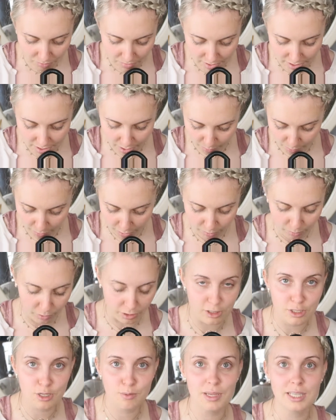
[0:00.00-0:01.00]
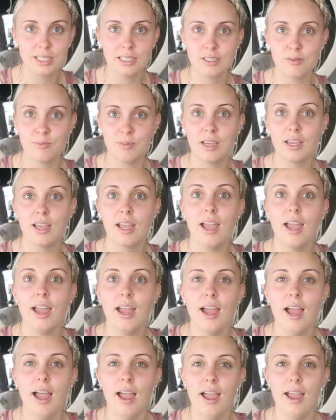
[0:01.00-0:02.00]
someone wants to message me.
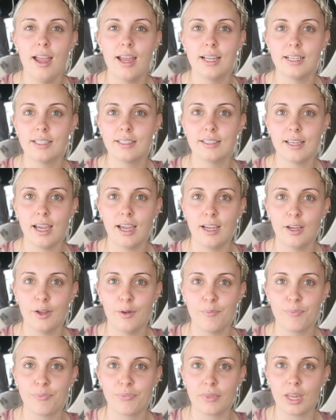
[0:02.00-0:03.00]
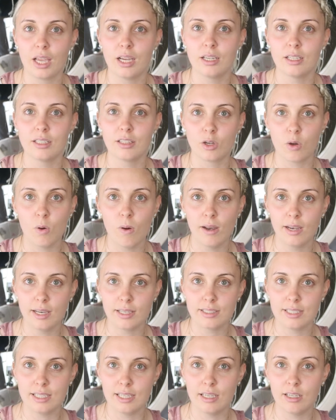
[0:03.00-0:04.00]
And the
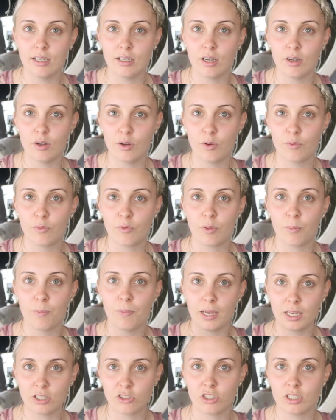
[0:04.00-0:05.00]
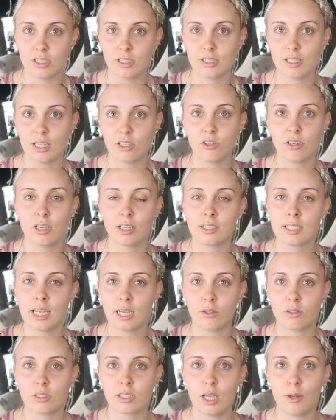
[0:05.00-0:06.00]
quality of the pictures that you can
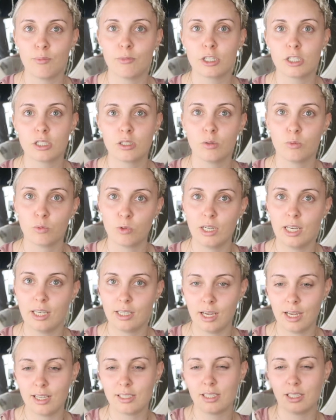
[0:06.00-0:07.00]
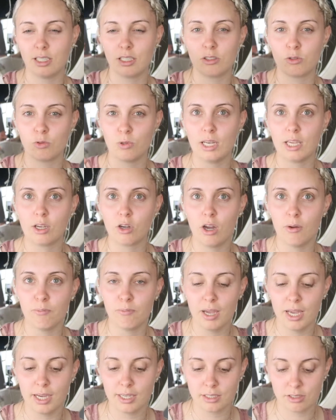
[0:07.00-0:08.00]
take on this camera is still really nice, and it's really
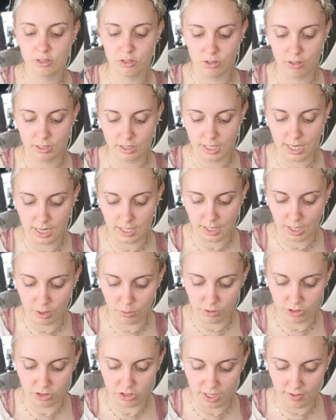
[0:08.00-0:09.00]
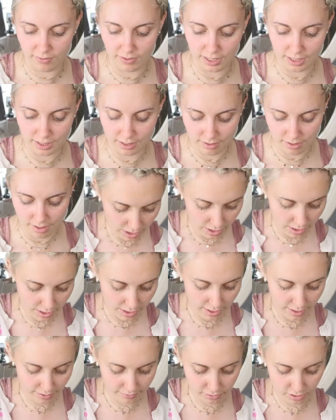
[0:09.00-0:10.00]
compact, so I take that when traveling. I
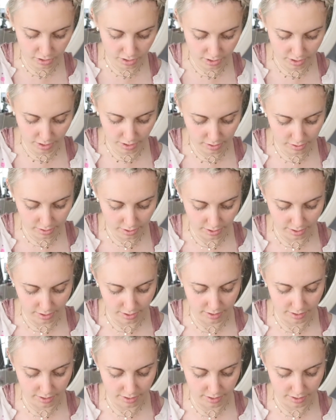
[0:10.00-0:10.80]
have got